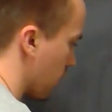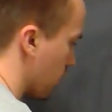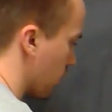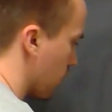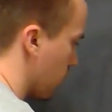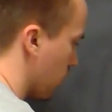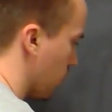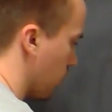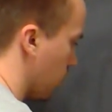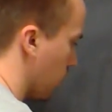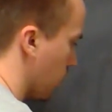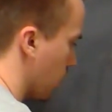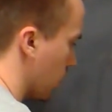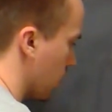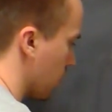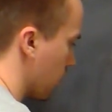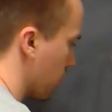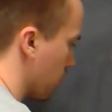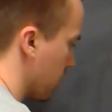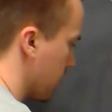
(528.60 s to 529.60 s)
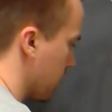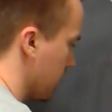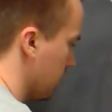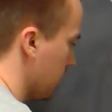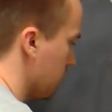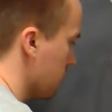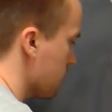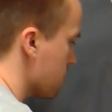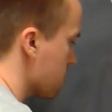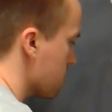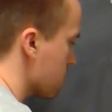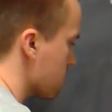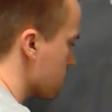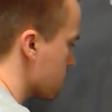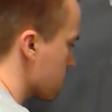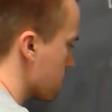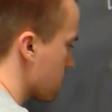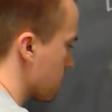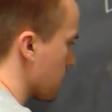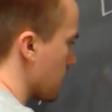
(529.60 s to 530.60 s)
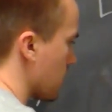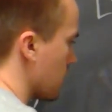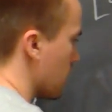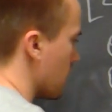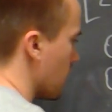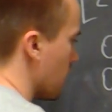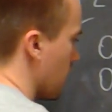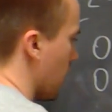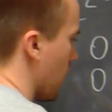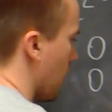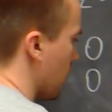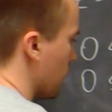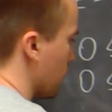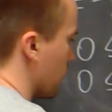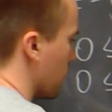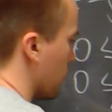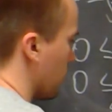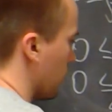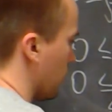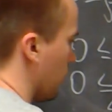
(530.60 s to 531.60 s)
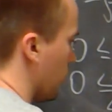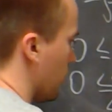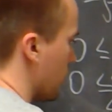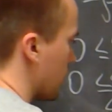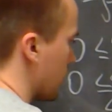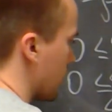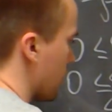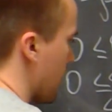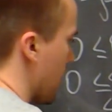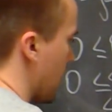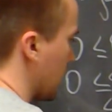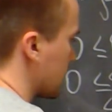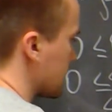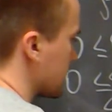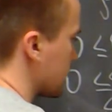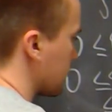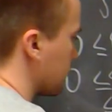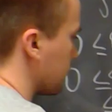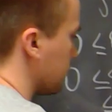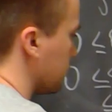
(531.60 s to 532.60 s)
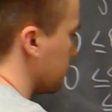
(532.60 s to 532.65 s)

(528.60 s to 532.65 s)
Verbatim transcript: rho mean and rho max.